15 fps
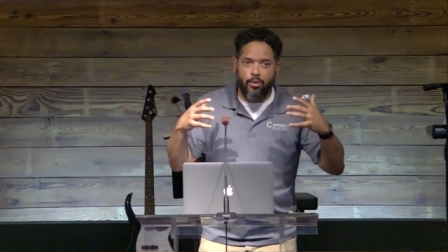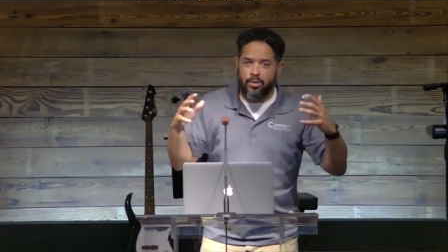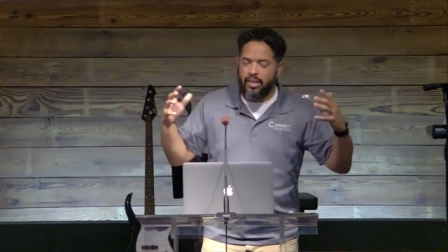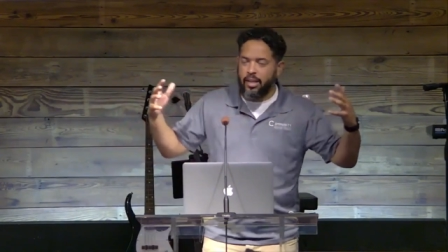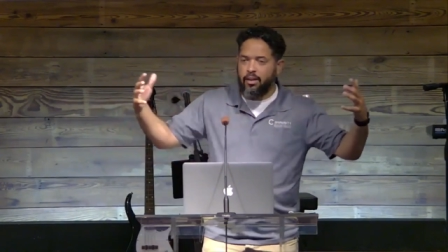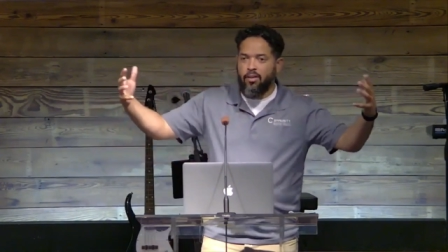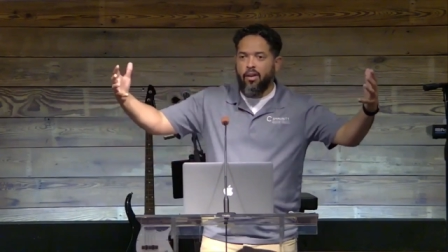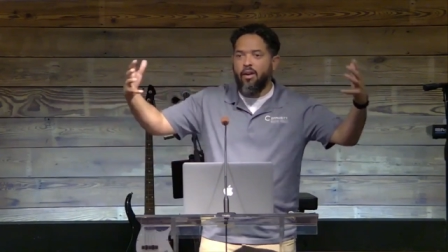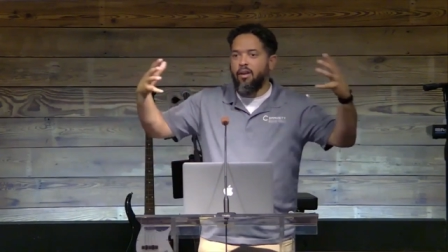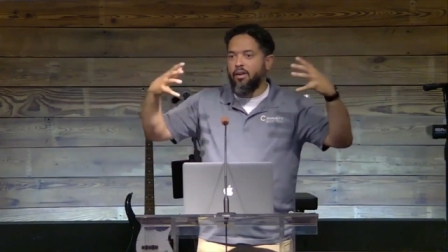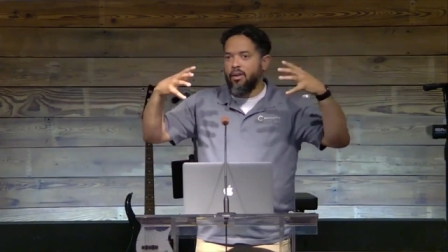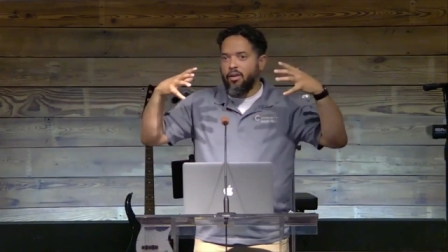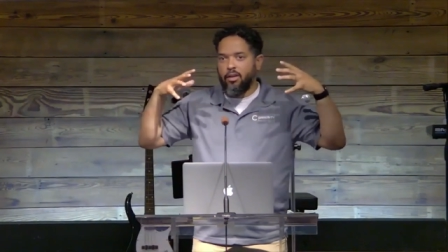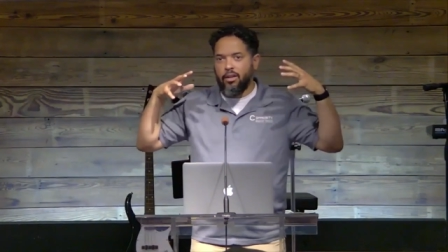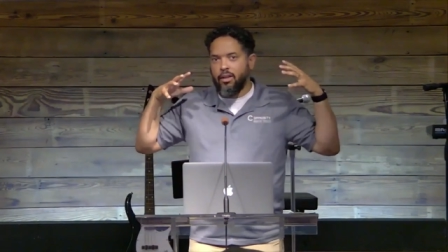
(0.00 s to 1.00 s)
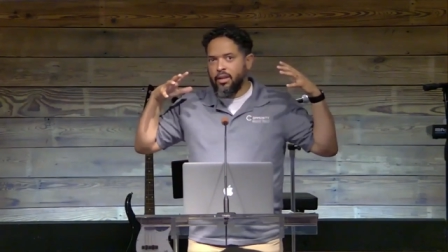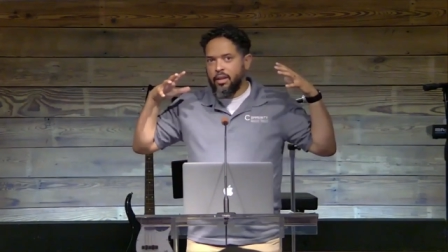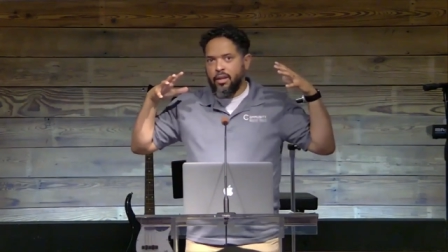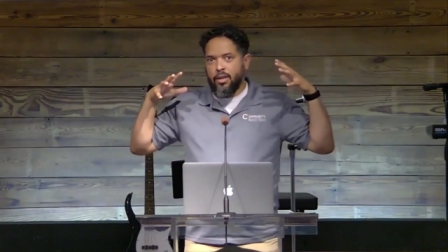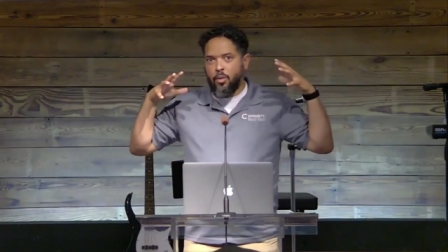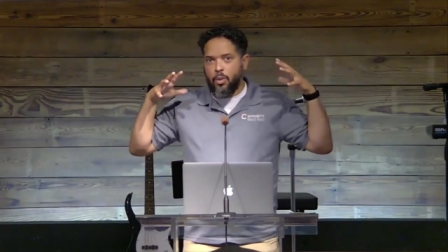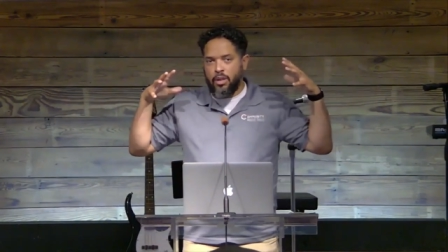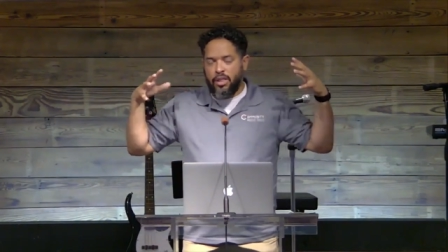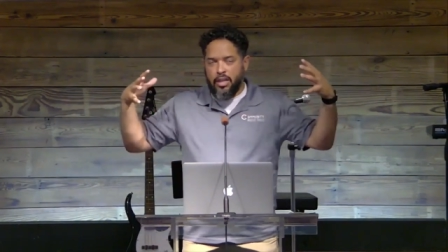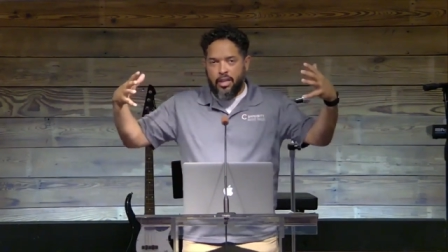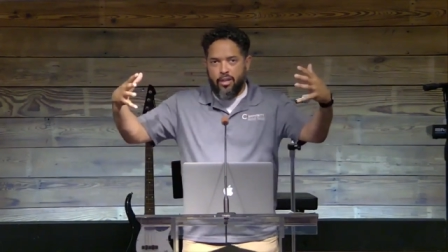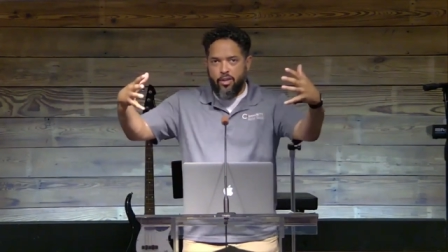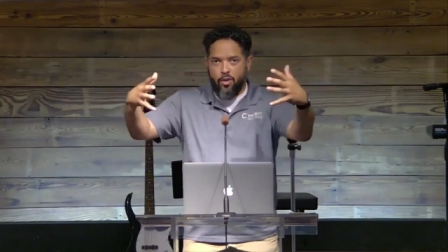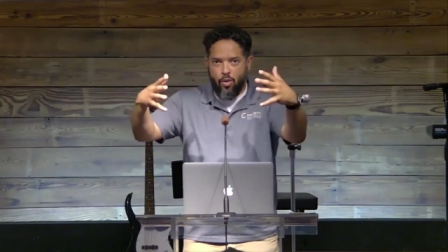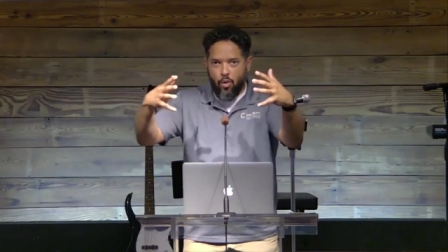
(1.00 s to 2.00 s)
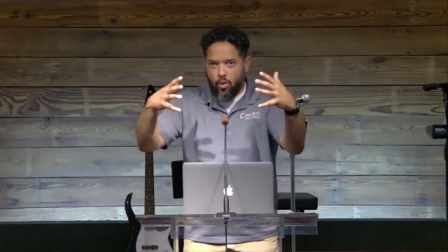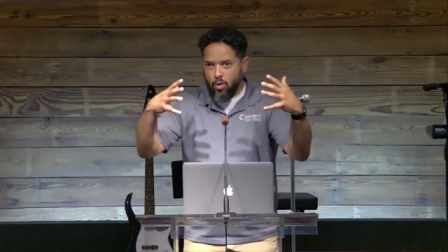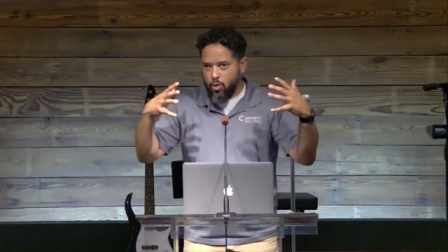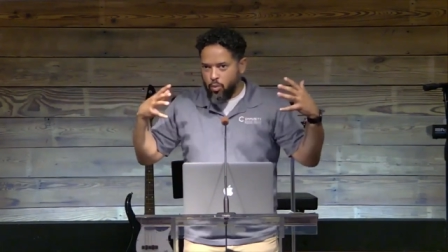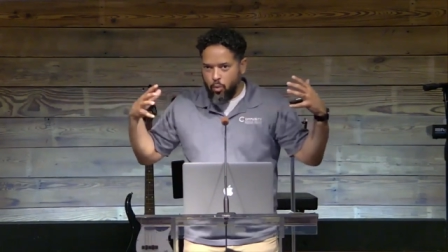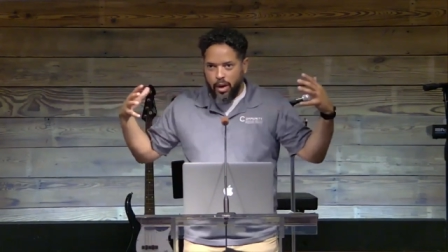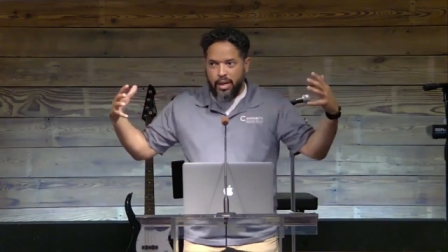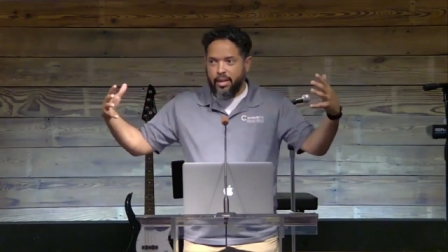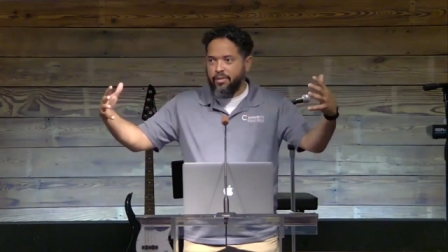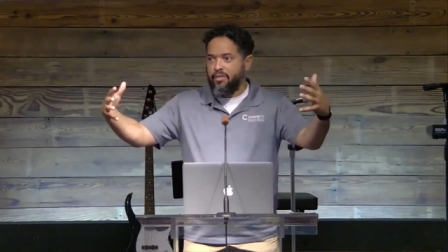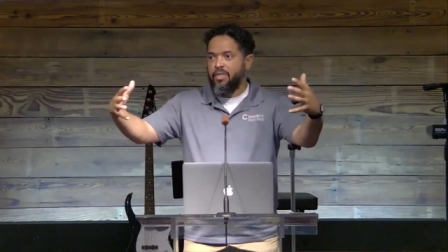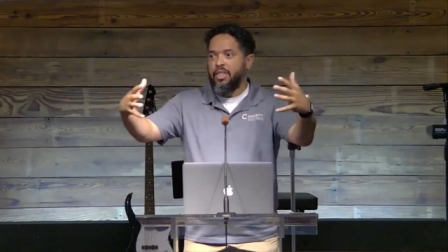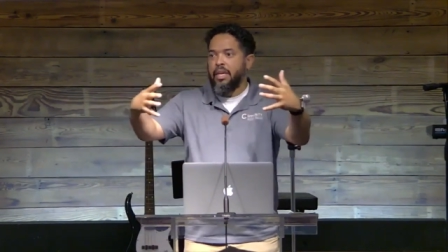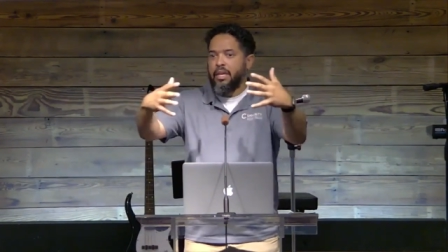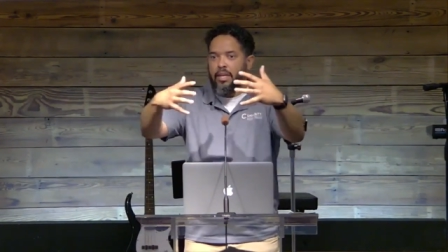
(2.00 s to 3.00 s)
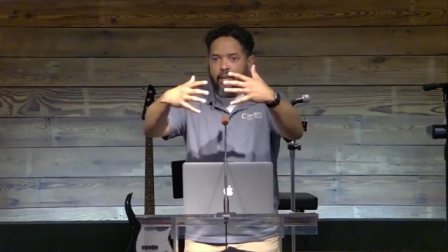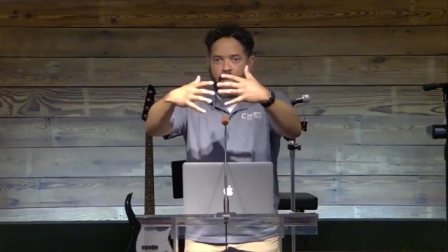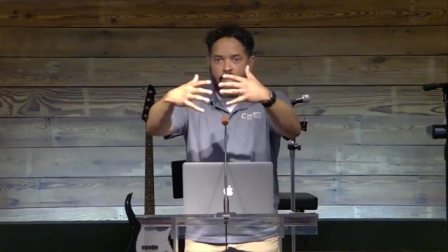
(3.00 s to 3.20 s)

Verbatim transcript: they are all within your way of thinking,